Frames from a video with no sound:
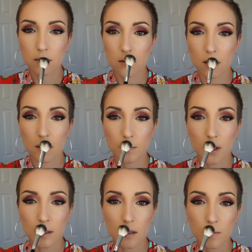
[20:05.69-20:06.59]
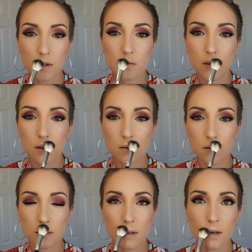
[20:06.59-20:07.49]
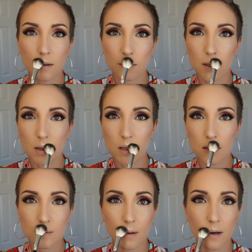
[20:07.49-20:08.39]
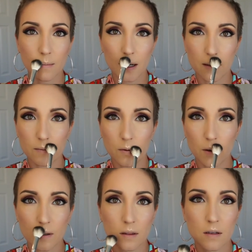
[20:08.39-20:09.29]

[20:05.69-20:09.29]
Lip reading: on my Cupid's bow and I run this part back and forth.